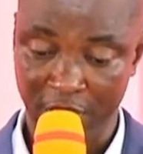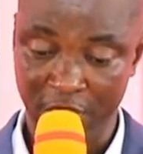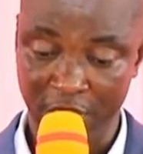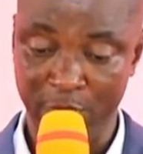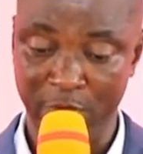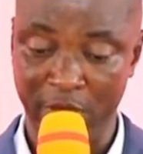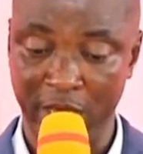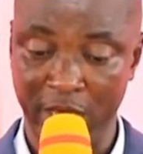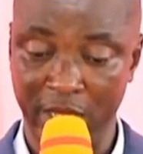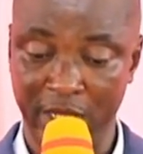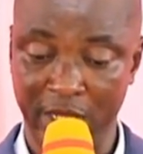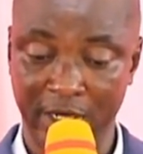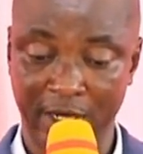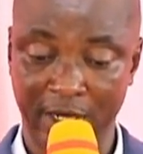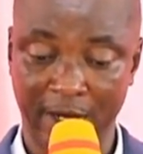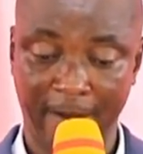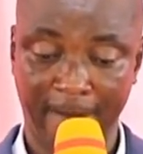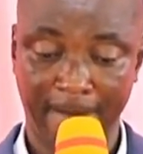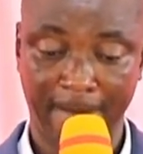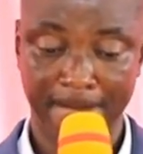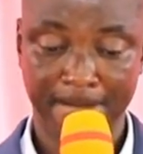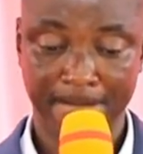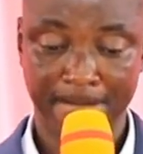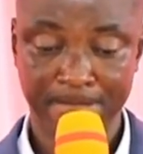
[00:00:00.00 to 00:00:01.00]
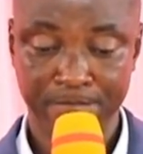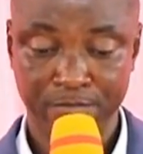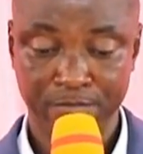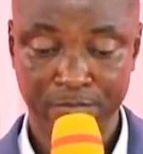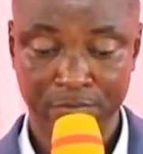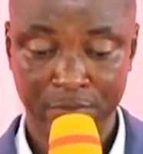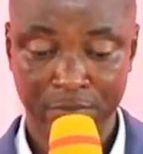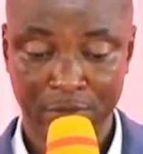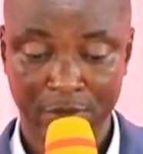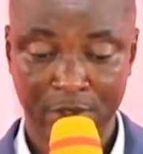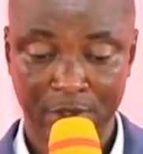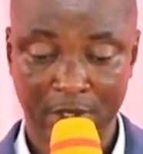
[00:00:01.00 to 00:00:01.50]
Amen.
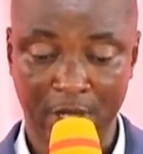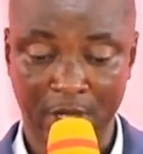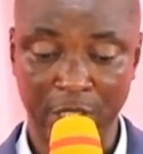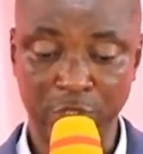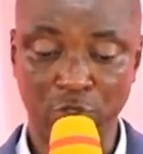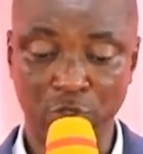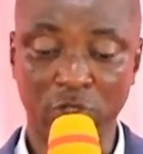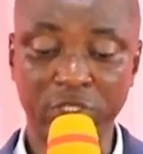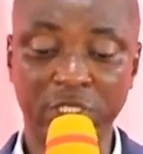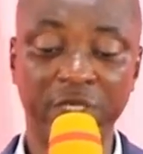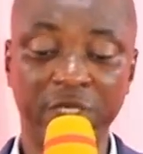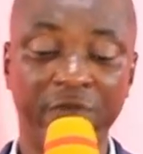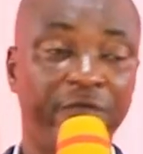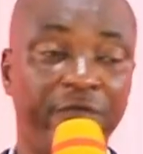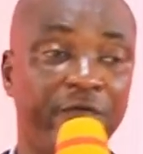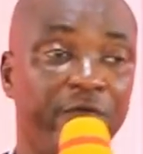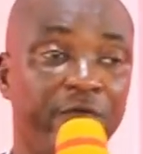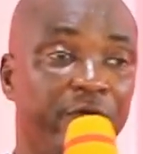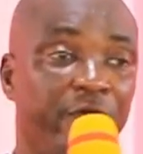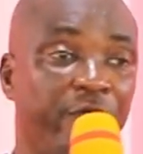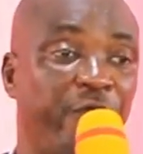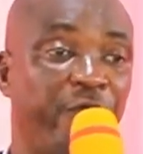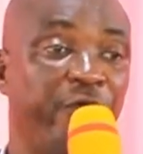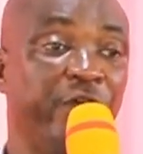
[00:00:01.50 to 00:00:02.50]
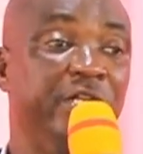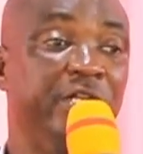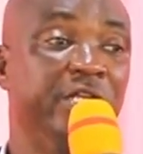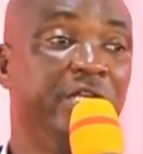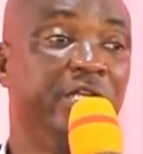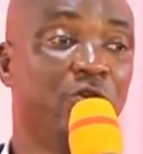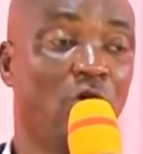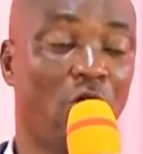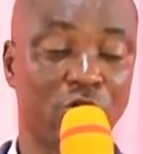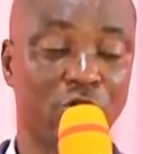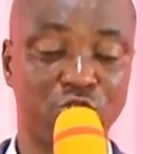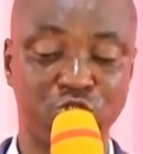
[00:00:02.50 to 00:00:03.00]
And don't give
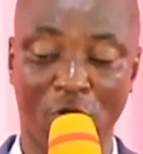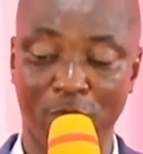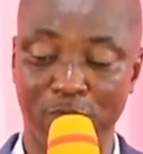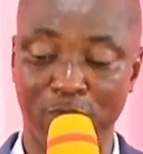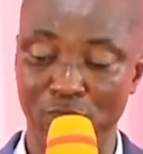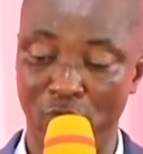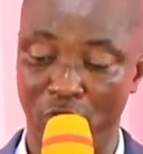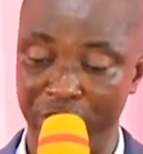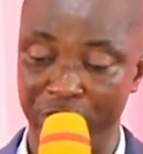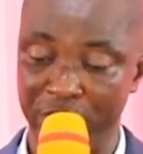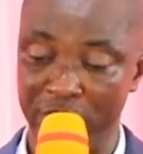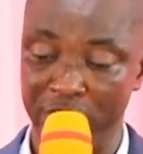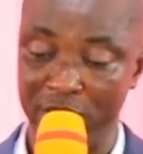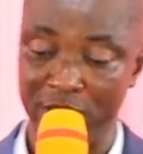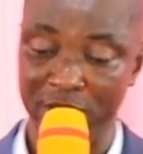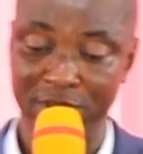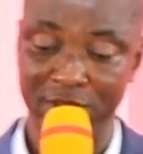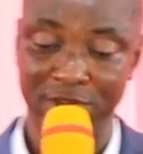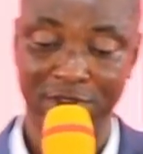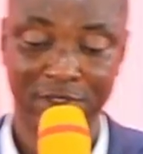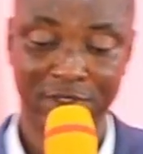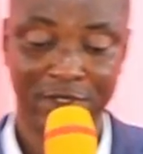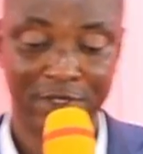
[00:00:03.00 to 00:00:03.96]
feeding or chop money.